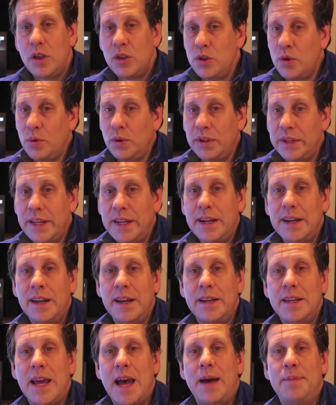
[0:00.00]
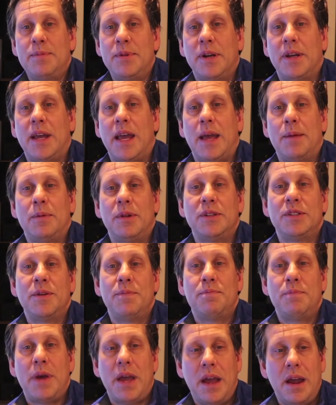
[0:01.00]
you will need an adapter cable to
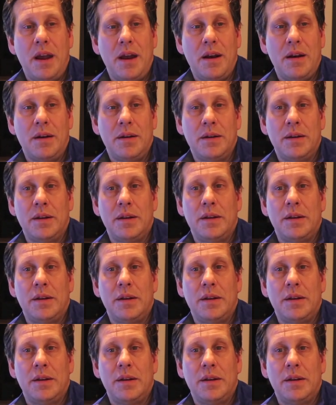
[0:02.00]
pair